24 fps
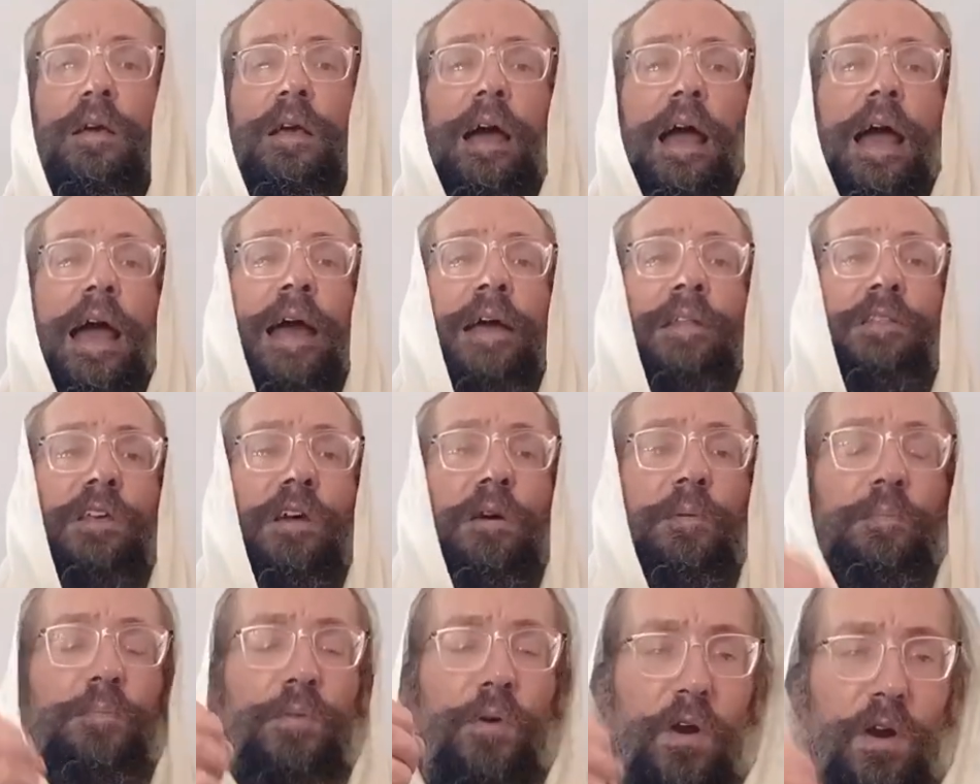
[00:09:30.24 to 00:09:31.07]
And the
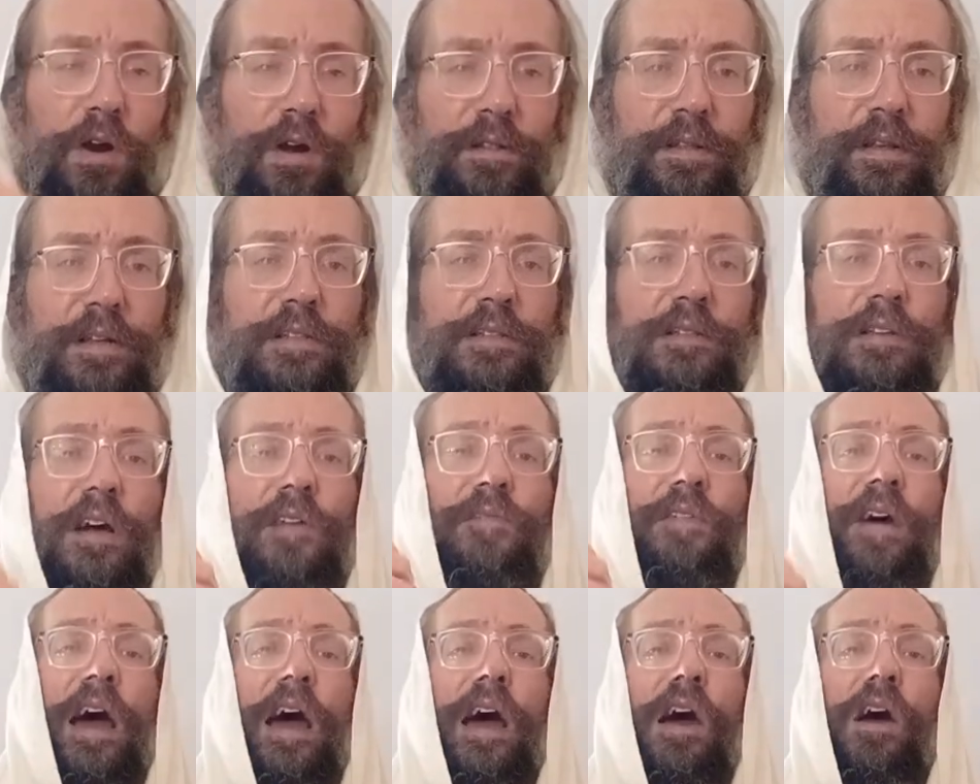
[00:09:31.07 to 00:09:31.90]
importance of
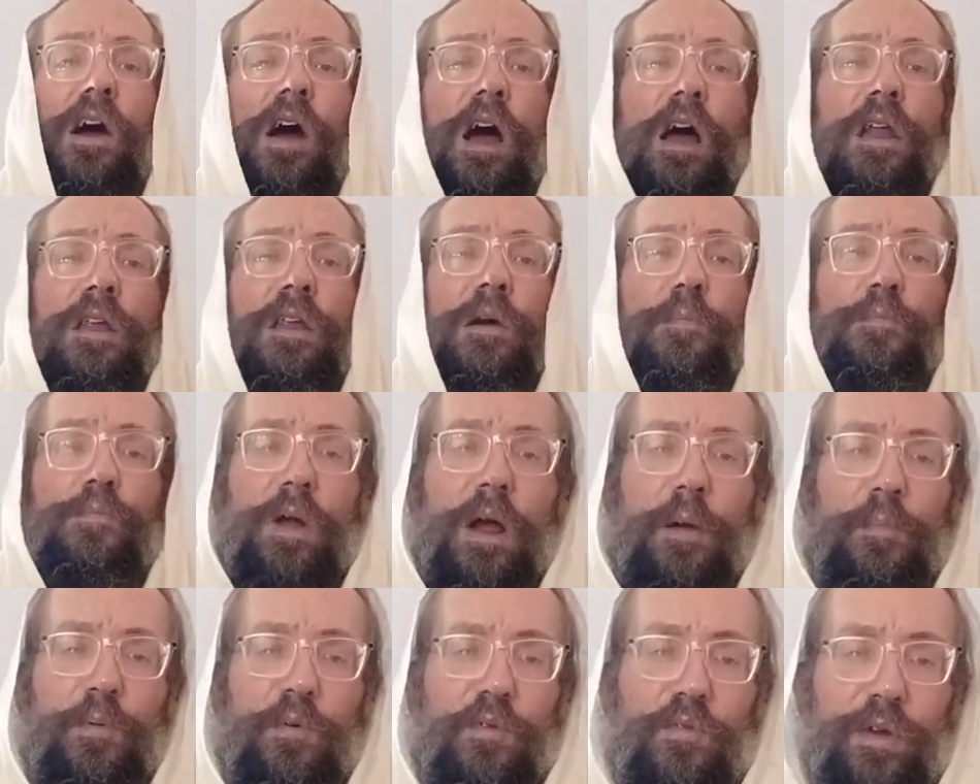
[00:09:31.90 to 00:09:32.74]
achana,
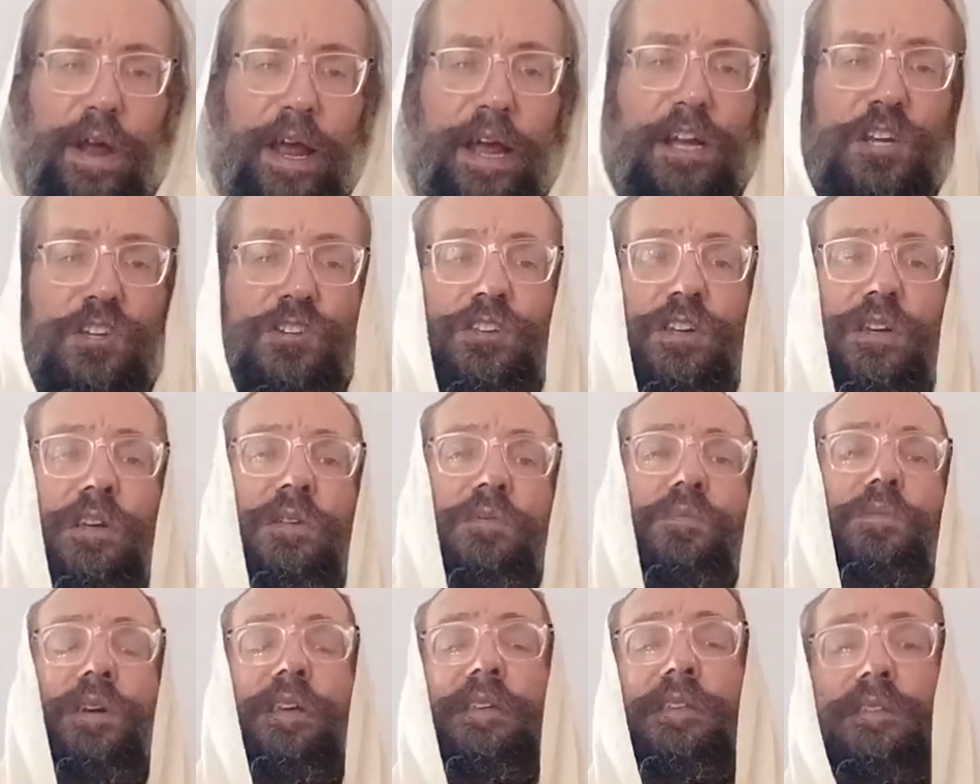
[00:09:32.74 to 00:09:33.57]

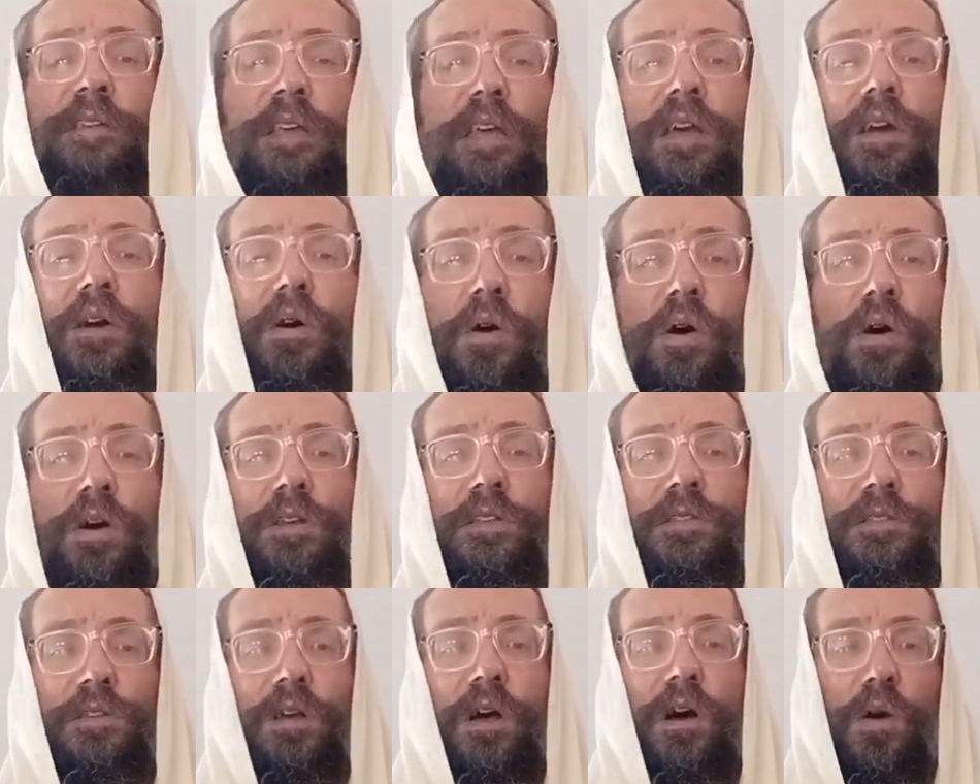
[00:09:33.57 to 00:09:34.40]
preparation, we see
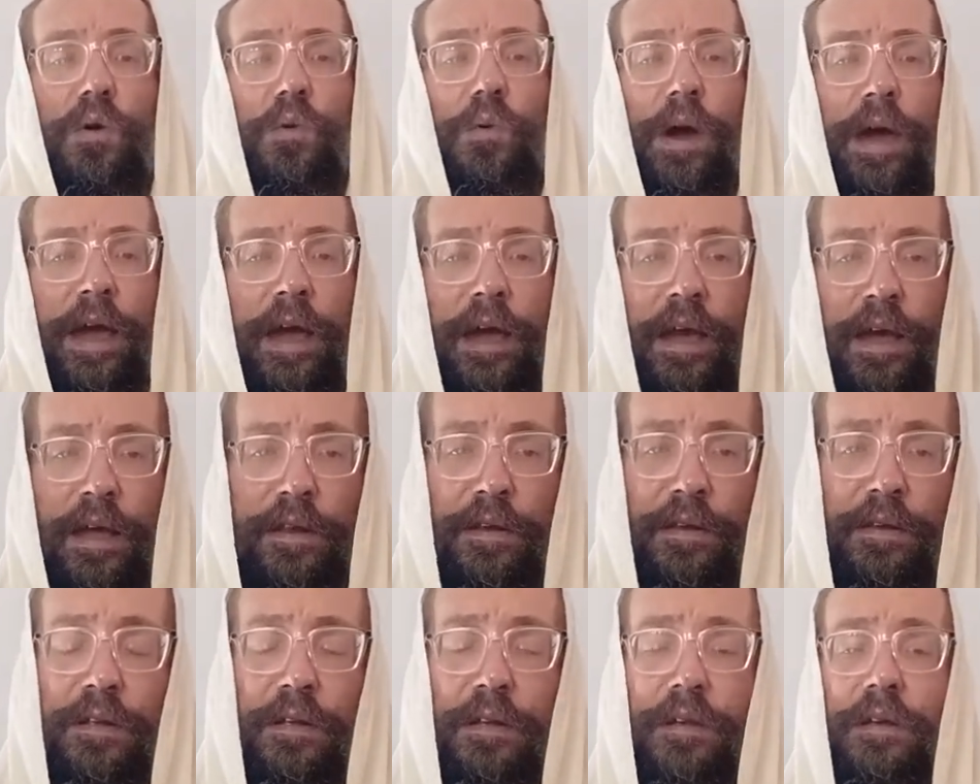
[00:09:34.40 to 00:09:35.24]
also
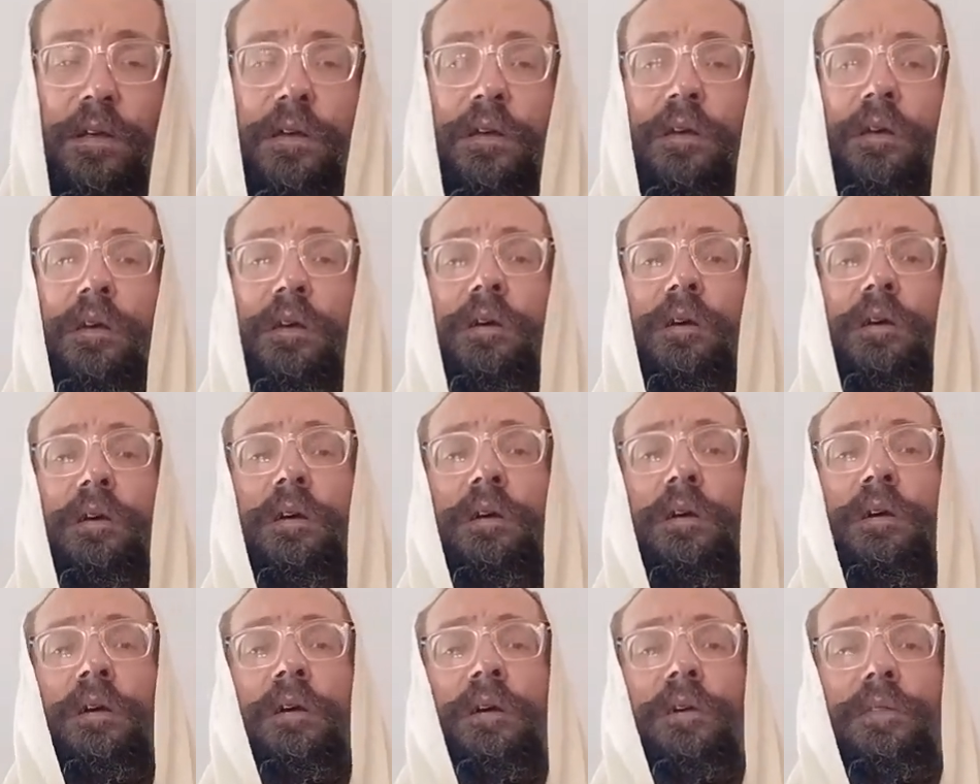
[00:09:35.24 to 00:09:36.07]
when
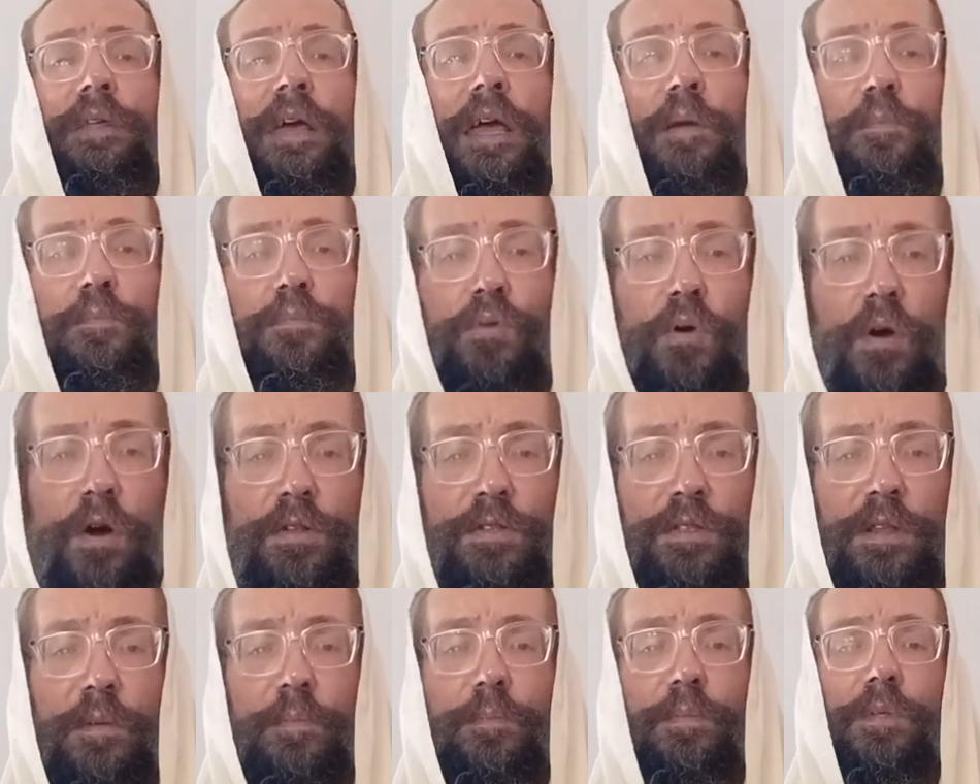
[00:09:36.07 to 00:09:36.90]
they brought
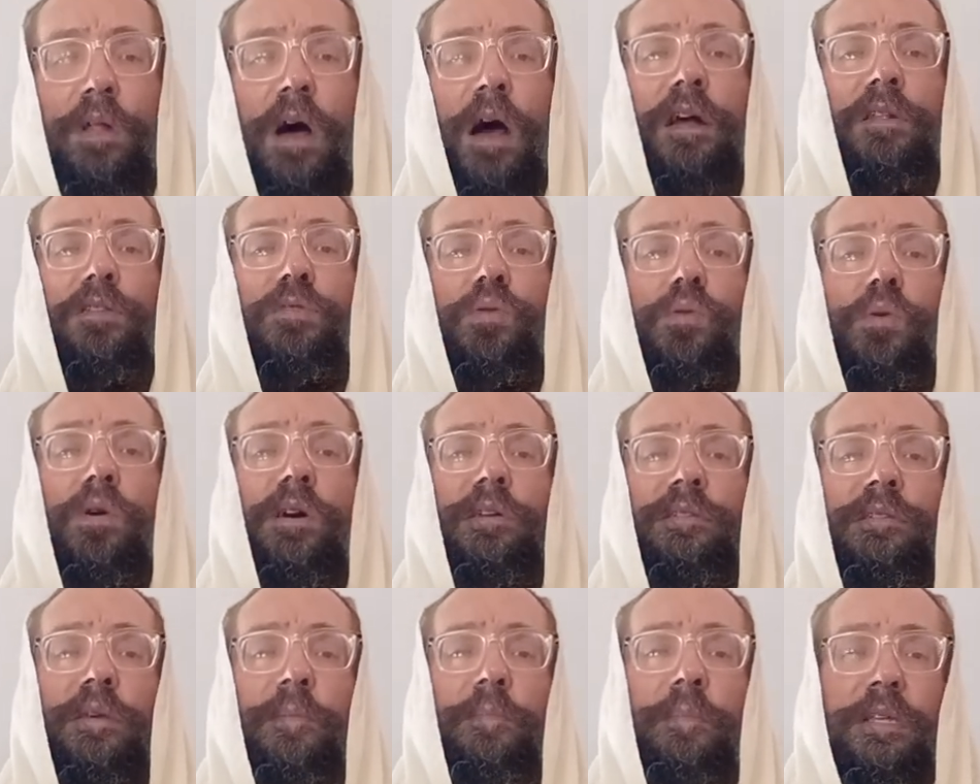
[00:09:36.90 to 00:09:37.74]
the blood
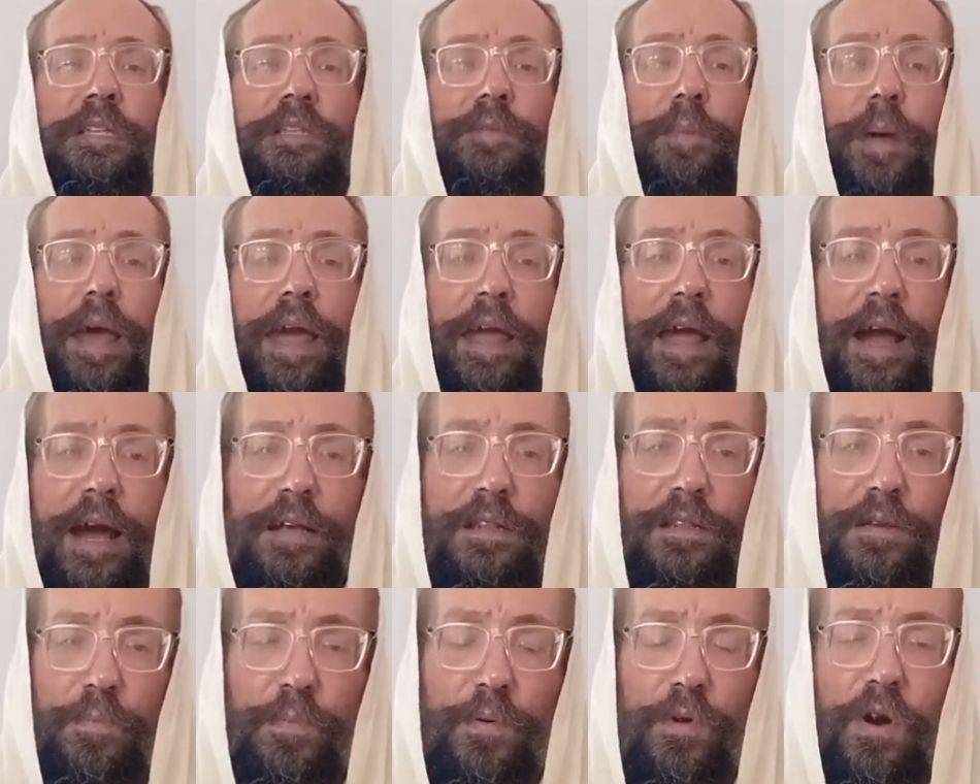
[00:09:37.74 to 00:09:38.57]
towards the mizbeach
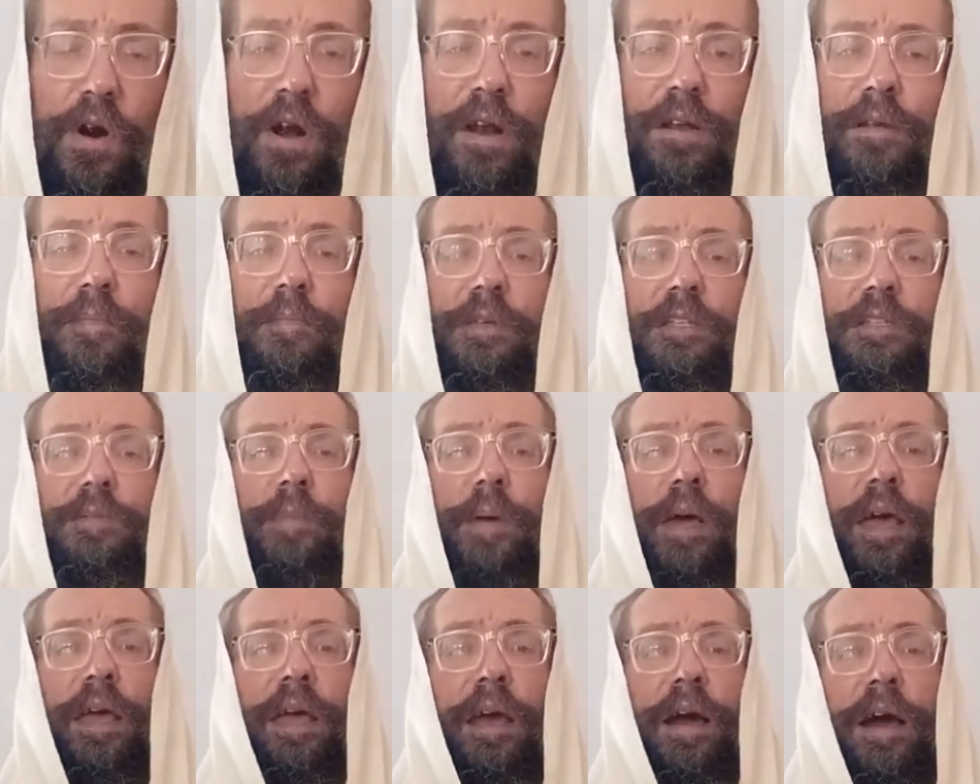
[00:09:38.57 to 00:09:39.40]
to pour on the
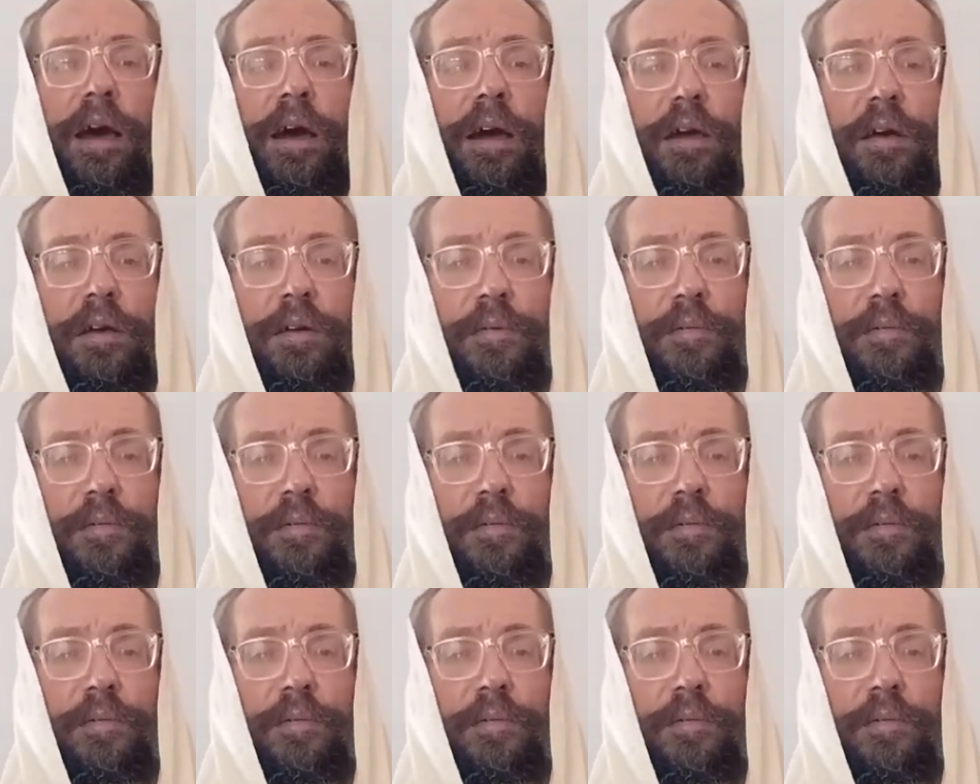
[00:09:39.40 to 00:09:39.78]
mizbeach.